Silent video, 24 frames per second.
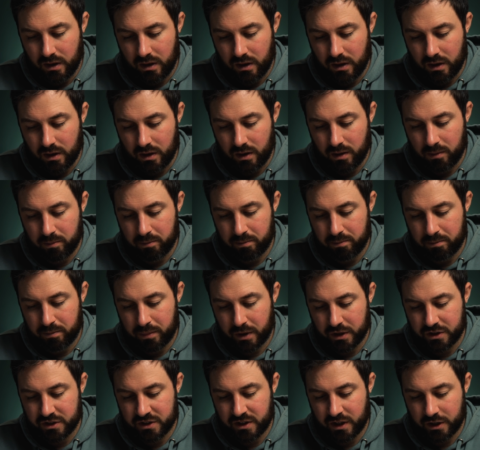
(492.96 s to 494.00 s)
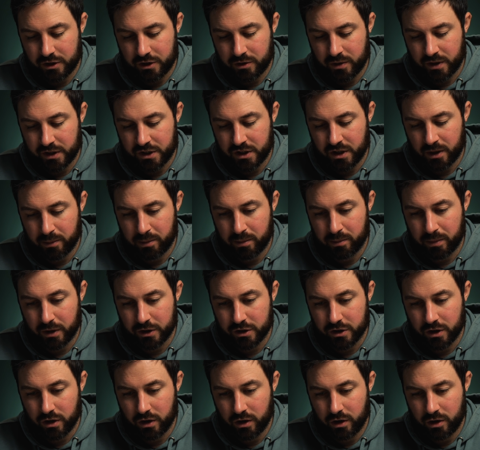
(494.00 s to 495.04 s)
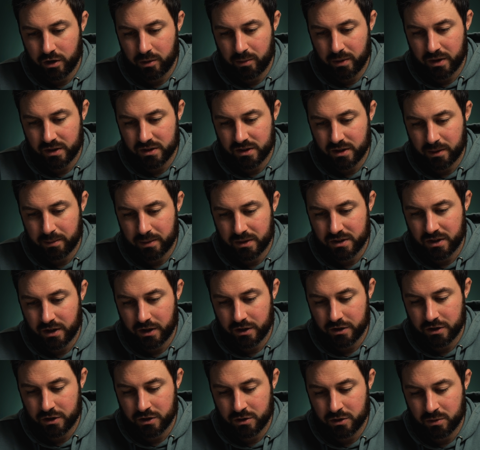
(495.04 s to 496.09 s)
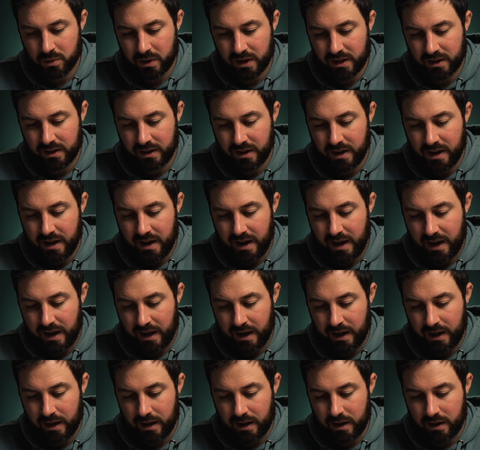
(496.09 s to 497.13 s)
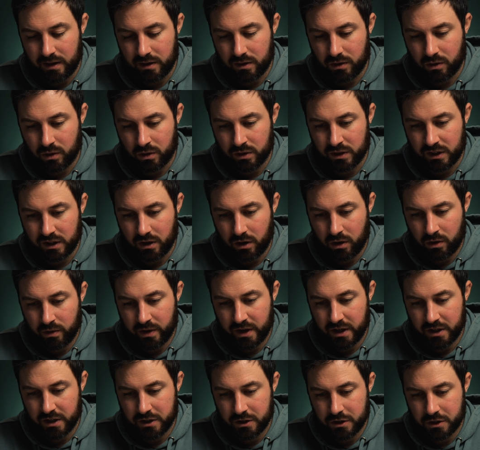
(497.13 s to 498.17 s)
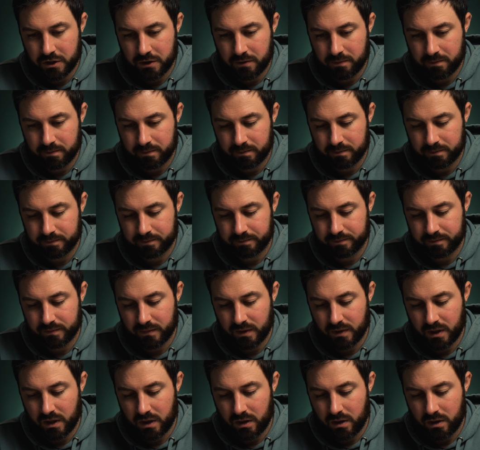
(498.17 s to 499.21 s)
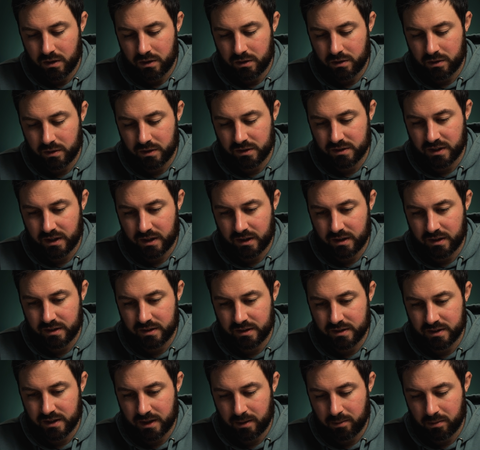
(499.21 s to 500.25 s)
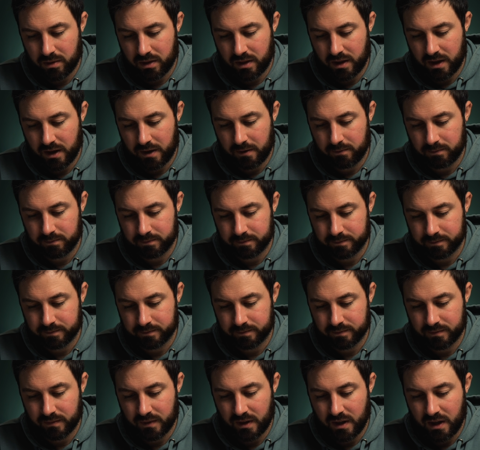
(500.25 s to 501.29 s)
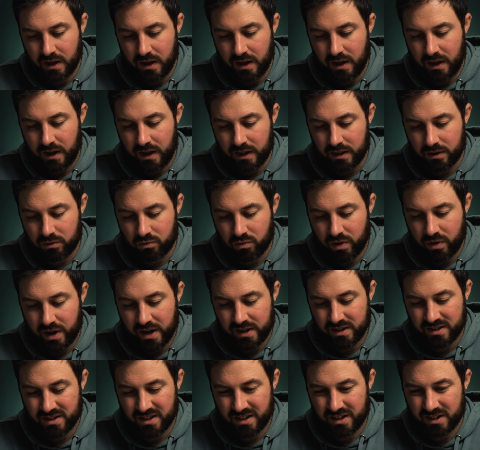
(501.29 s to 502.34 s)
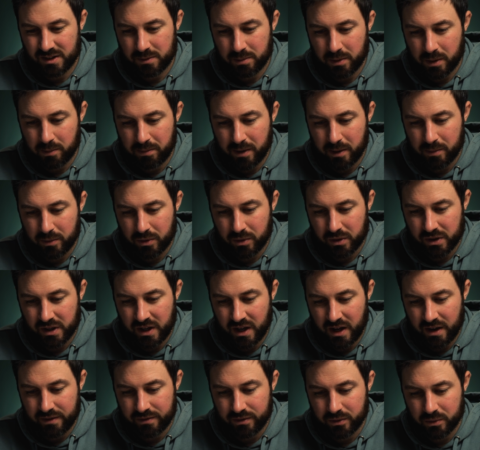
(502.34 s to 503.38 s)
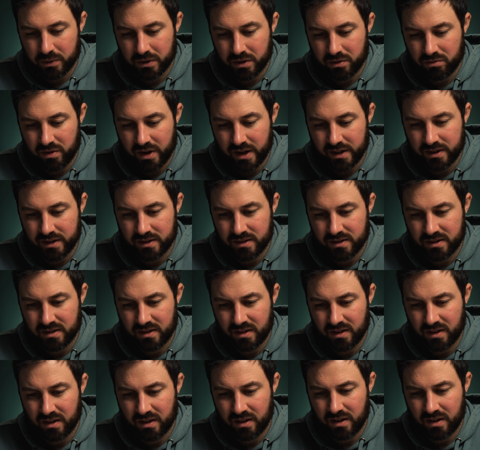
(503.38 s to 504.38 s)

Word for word: Uh, budge saturation up and budge luminance up a touch as well. And on the orange, do exactly the same thing. And the reds, I need to be a bit more careful with the reds.